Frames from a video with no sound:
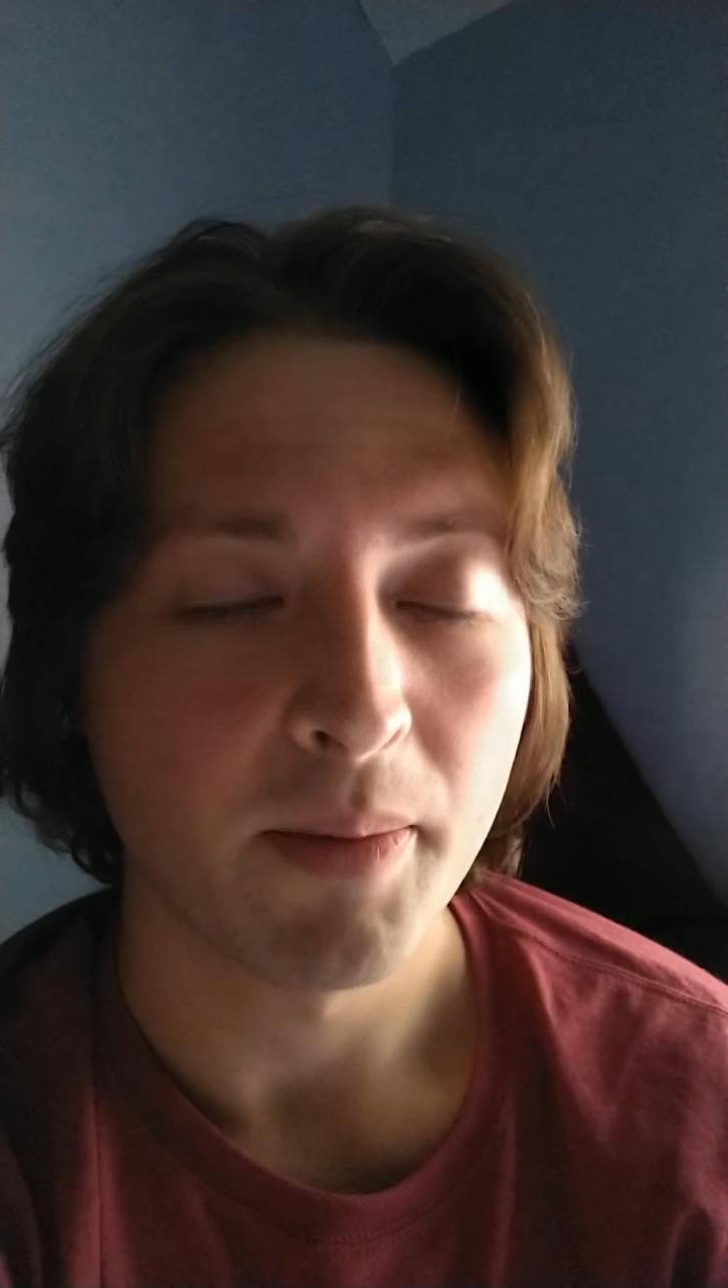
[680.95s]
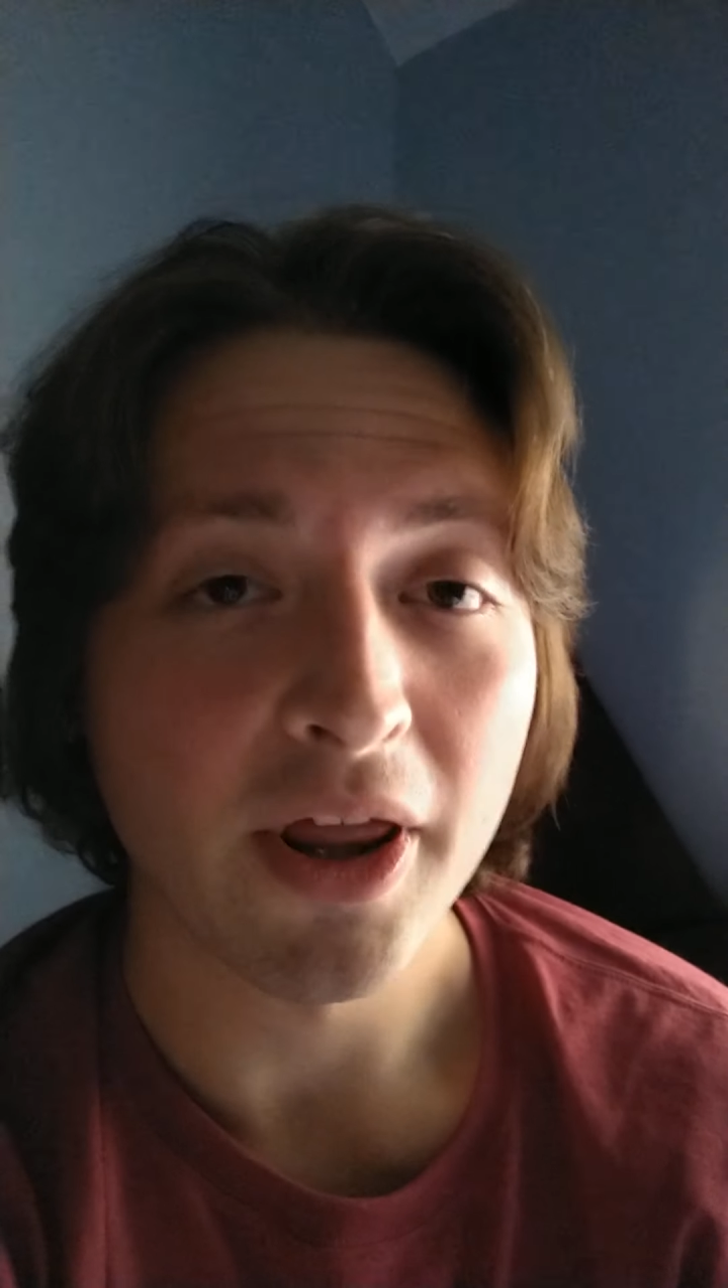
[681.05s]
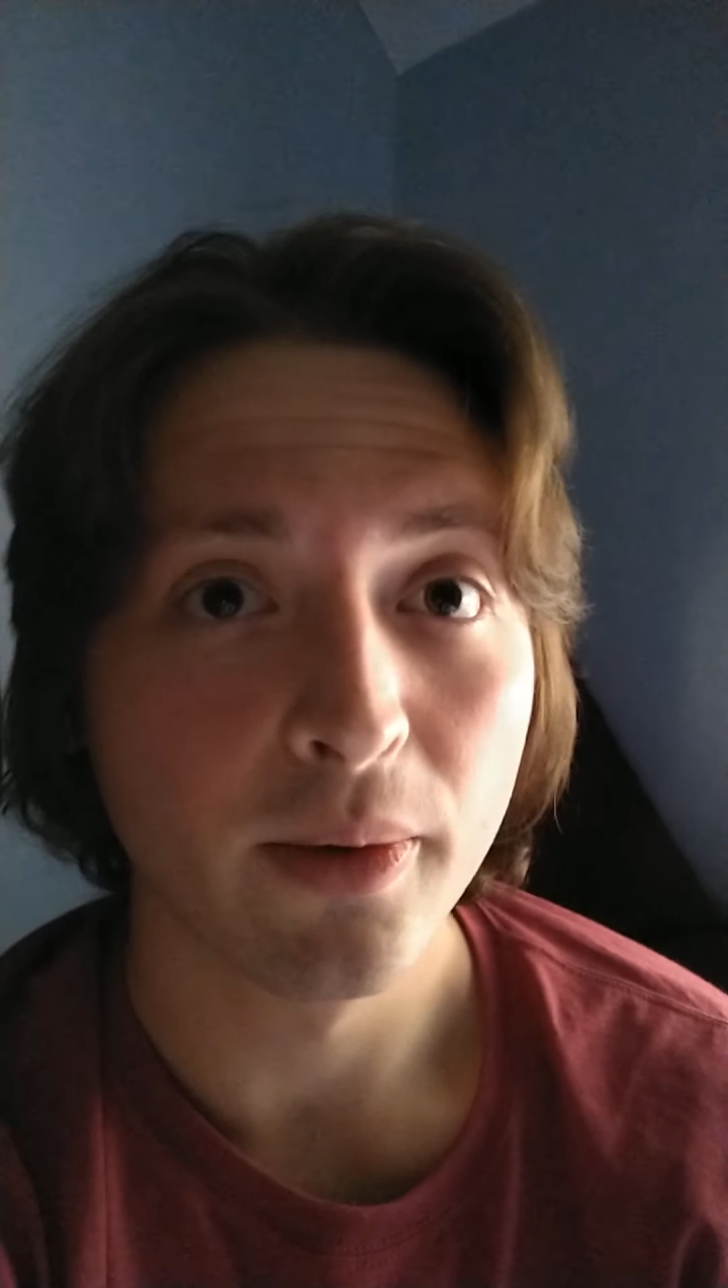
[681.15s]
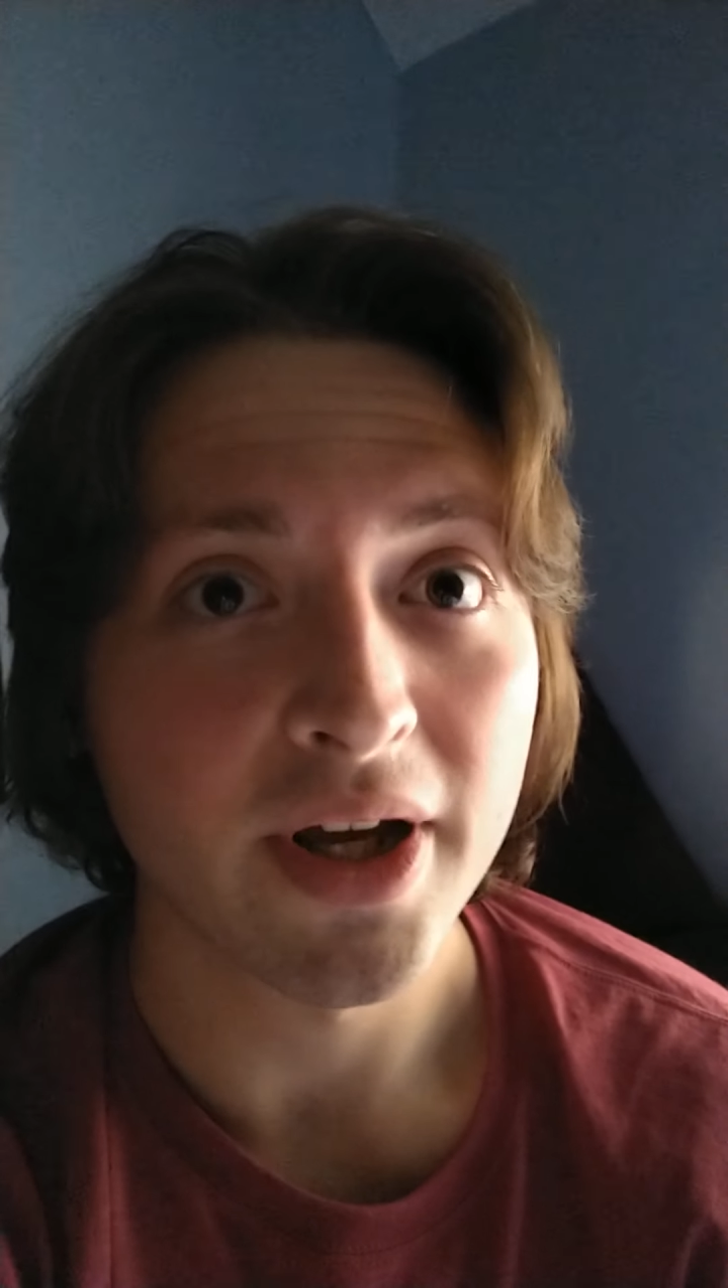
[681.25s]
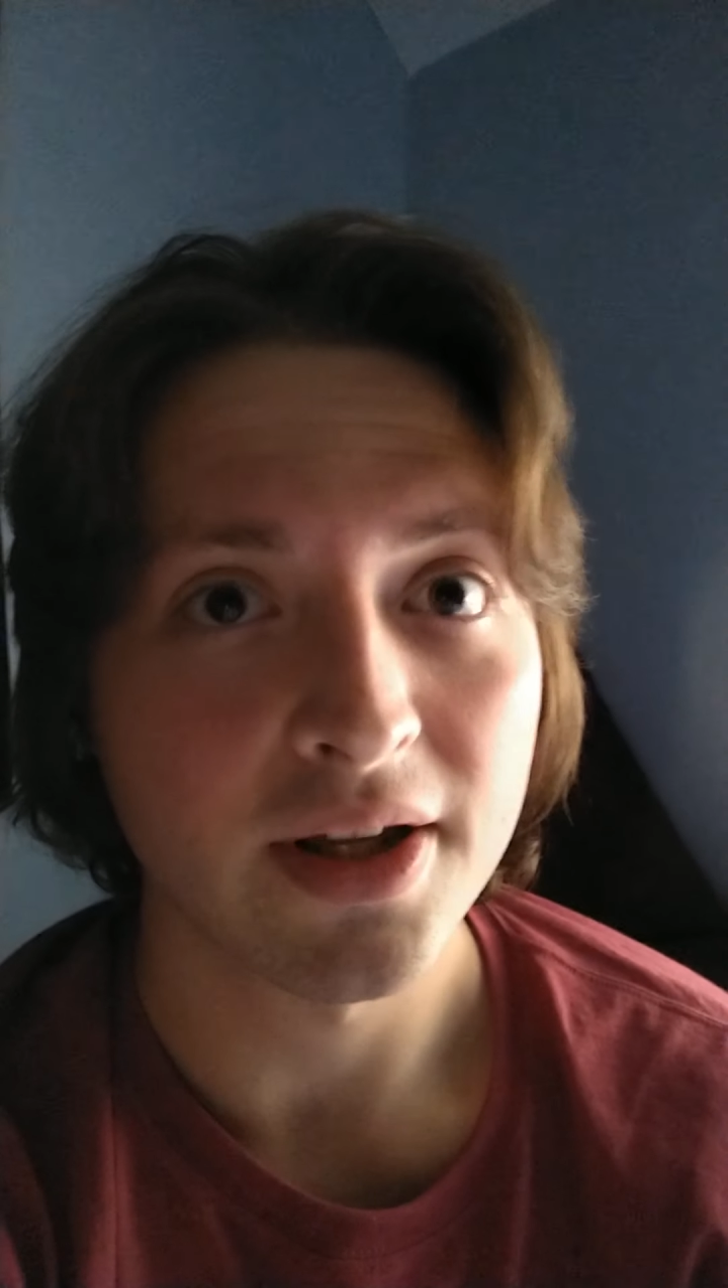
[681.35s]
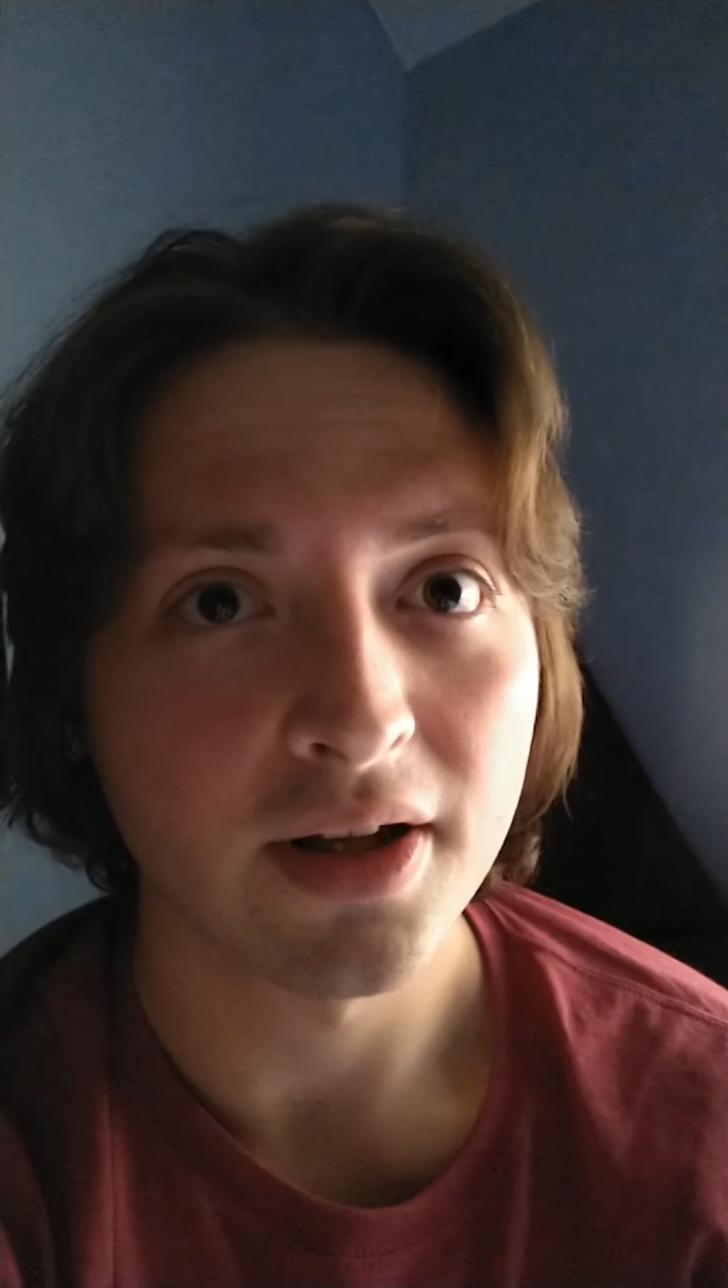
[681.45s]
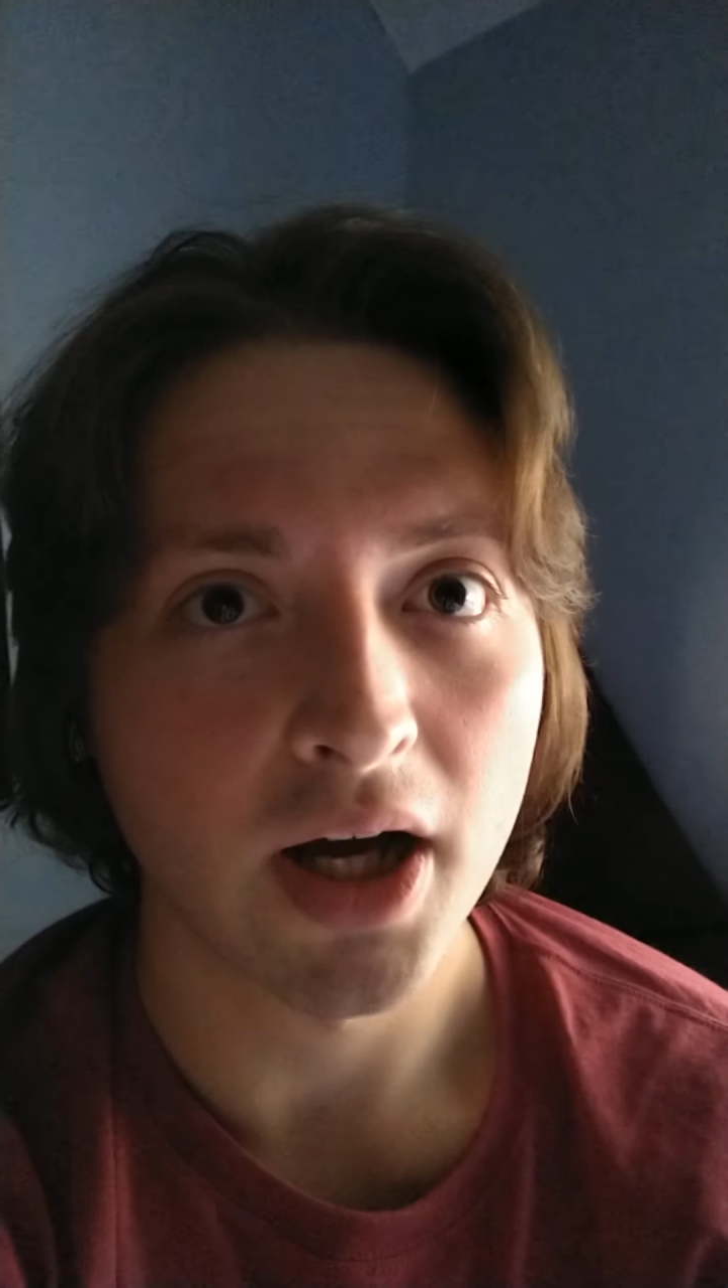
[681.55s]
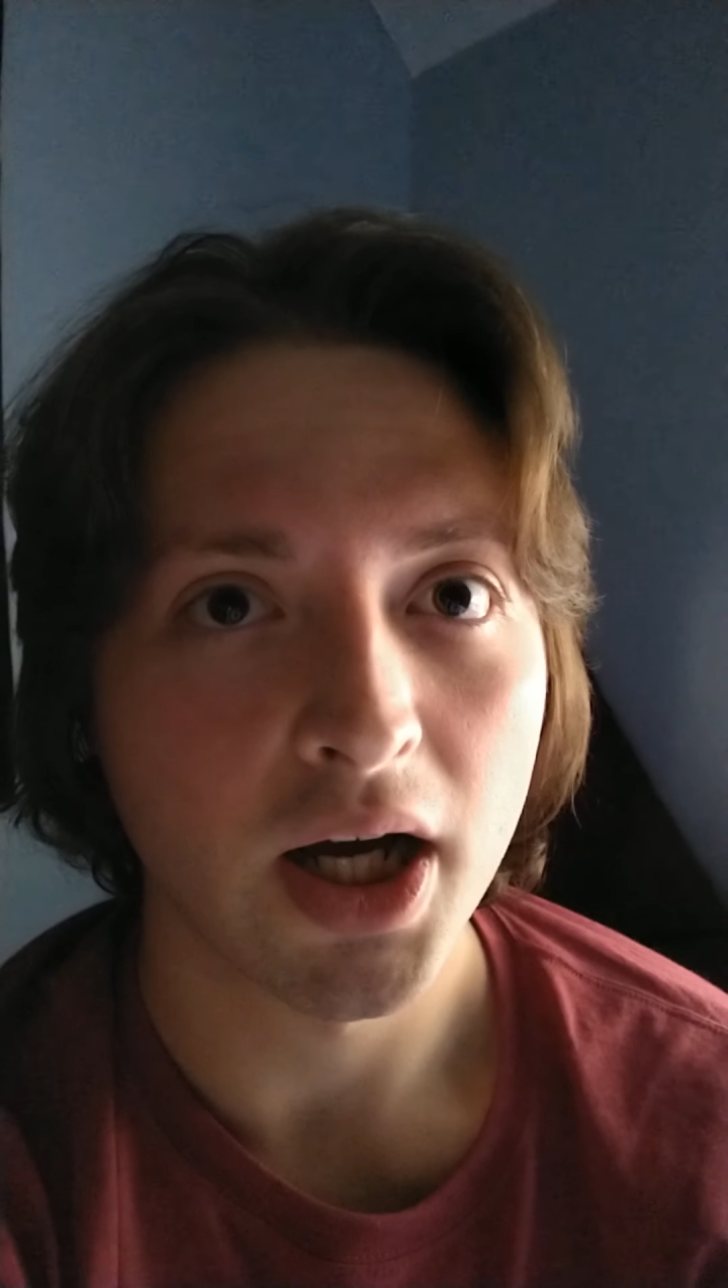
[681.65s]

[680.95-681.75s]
By the way,